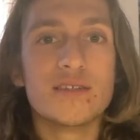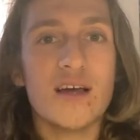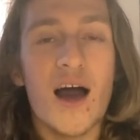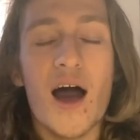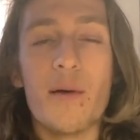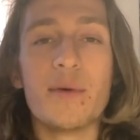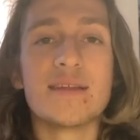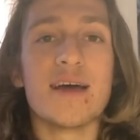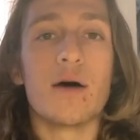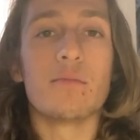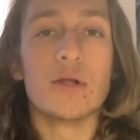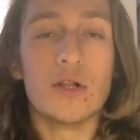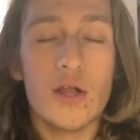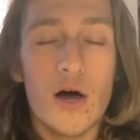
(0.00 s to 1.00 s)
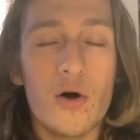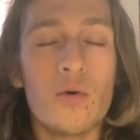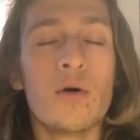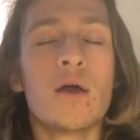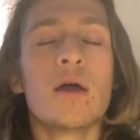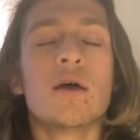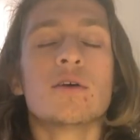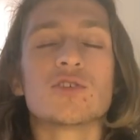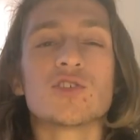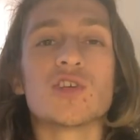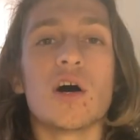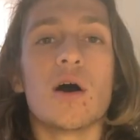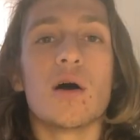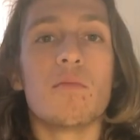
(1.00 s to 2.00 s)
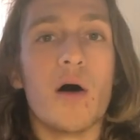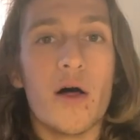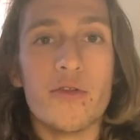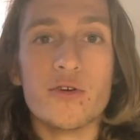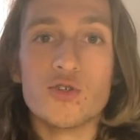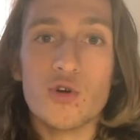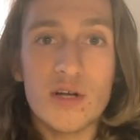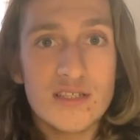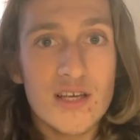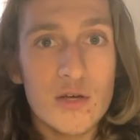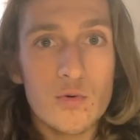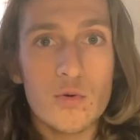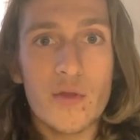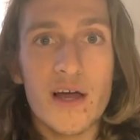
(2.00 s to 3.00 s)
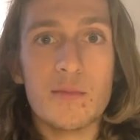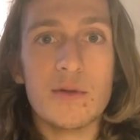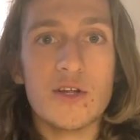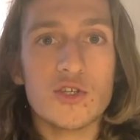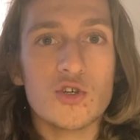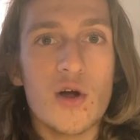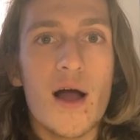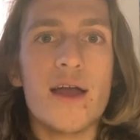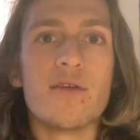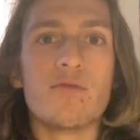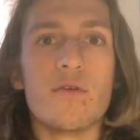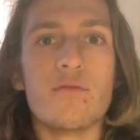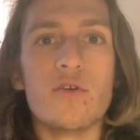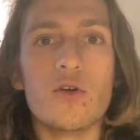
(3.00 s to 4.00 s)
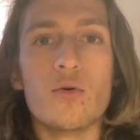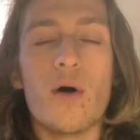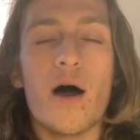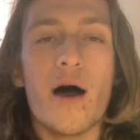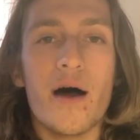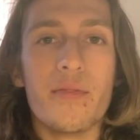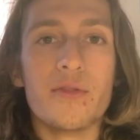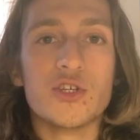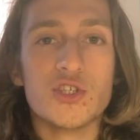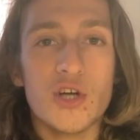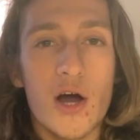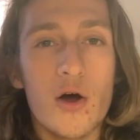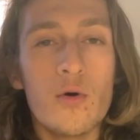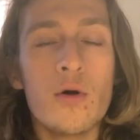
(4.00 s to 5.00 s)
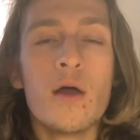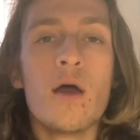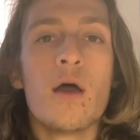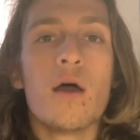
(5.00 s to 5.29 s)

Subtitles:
comment down below some other drinks that you would like me to try and review on the show.